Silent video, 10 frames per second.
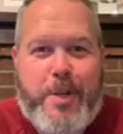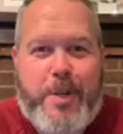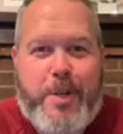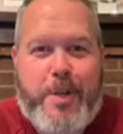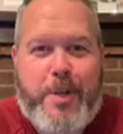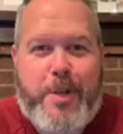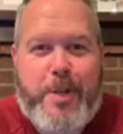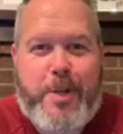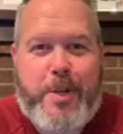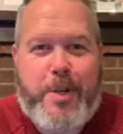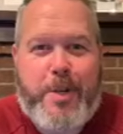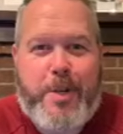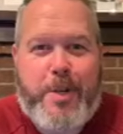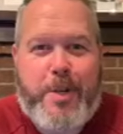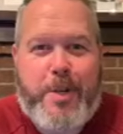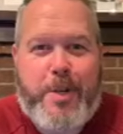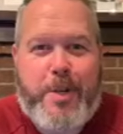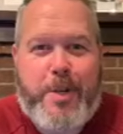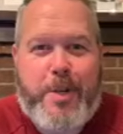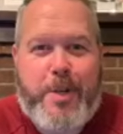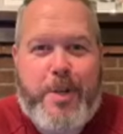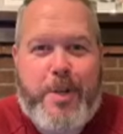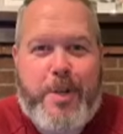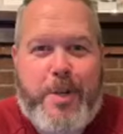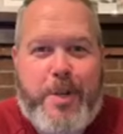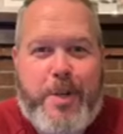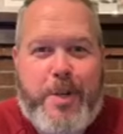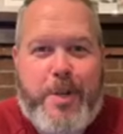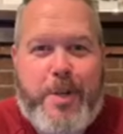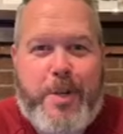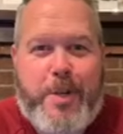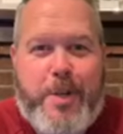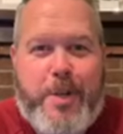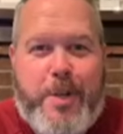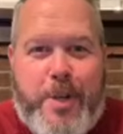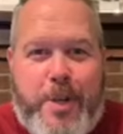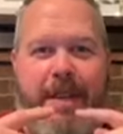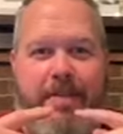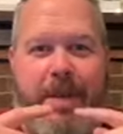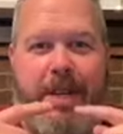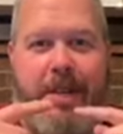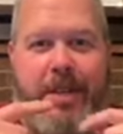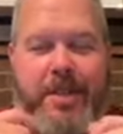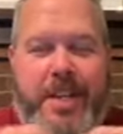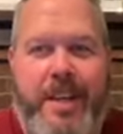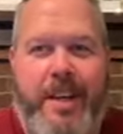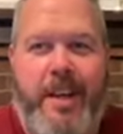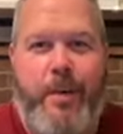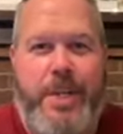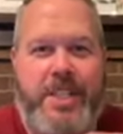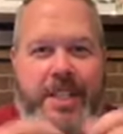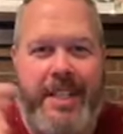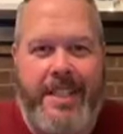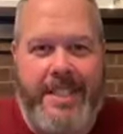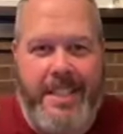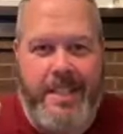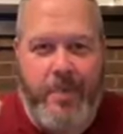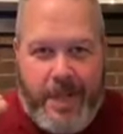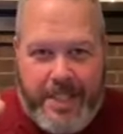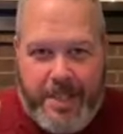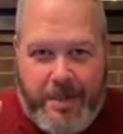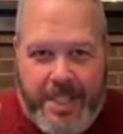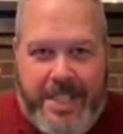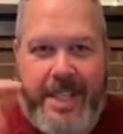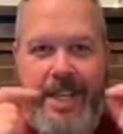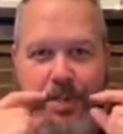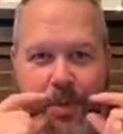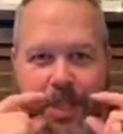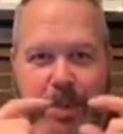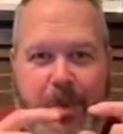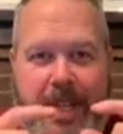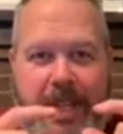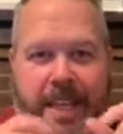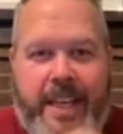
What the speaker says: I've heard that we have 2 ears and 1 mouth because we should listen twice as much as we speak.